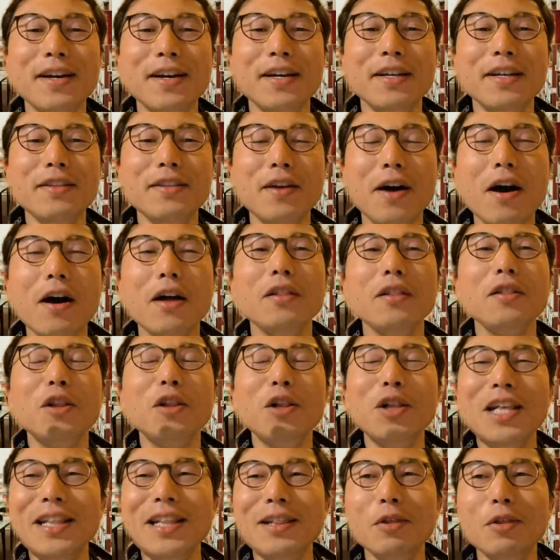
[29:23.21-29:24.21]
not
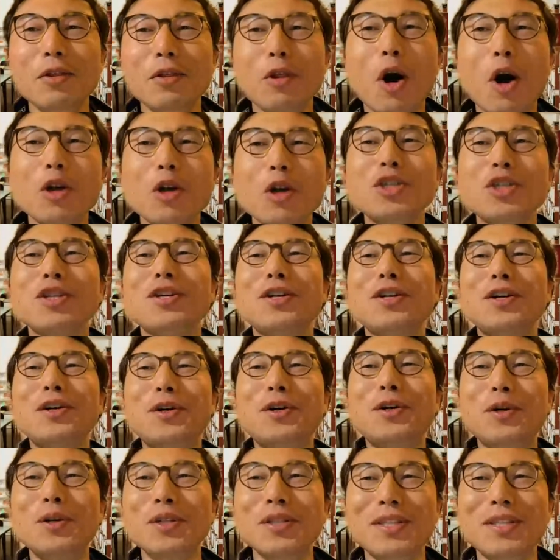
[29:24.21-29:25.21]

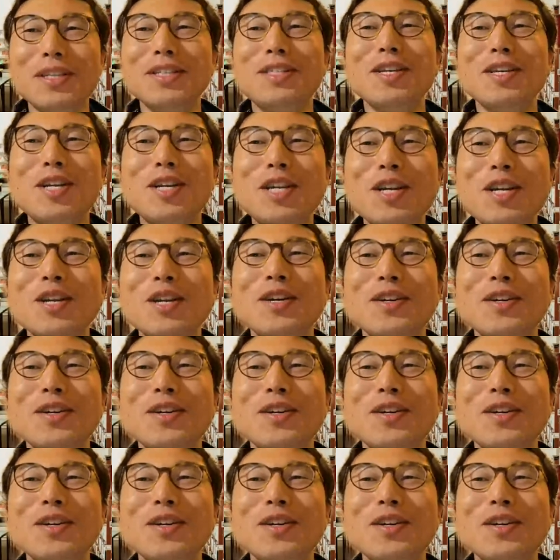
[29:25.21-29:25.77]
logical decisions.